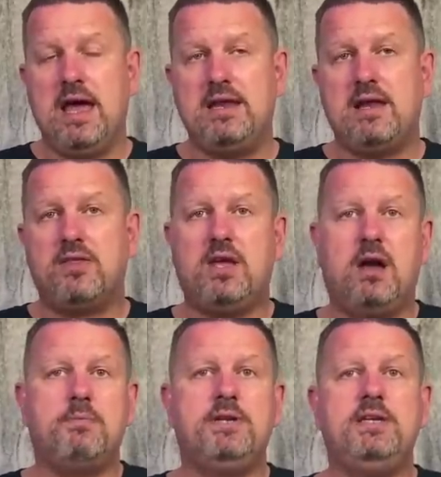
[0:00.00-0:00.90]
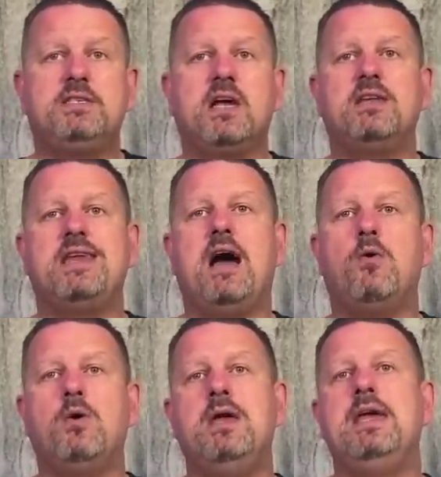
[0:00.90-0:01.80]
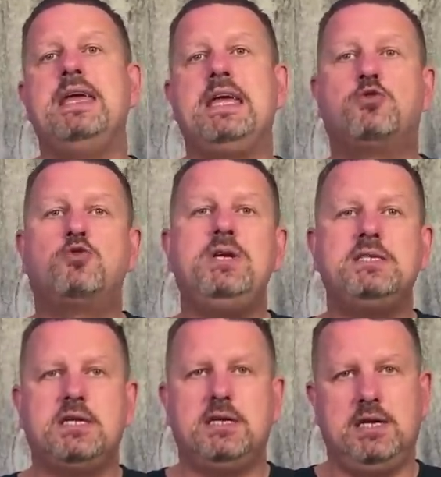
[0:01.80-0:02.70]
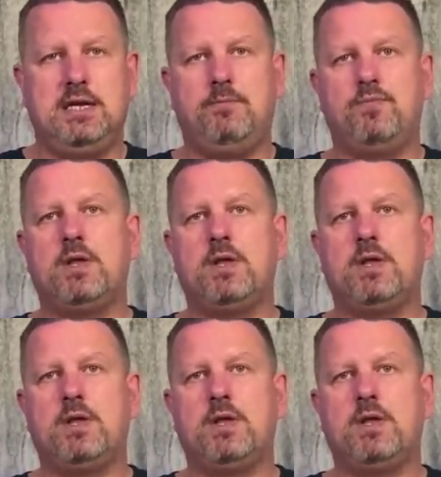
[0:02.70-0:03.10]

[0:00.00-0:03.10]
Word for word: and other companies are now increasingly